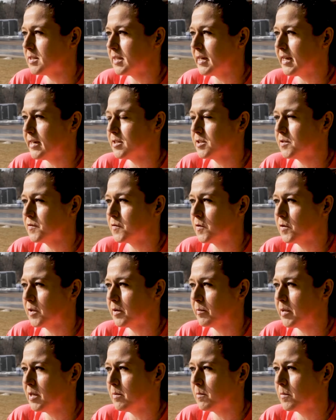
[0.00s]
and I just feel
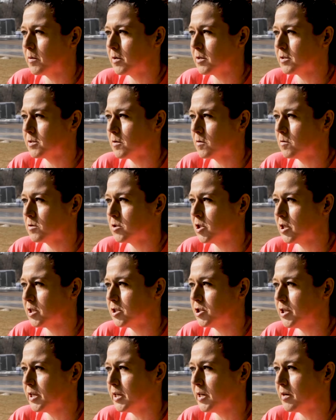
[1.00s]
like people are so
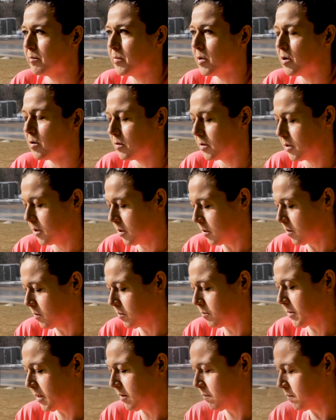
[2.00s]
judging about, you know, my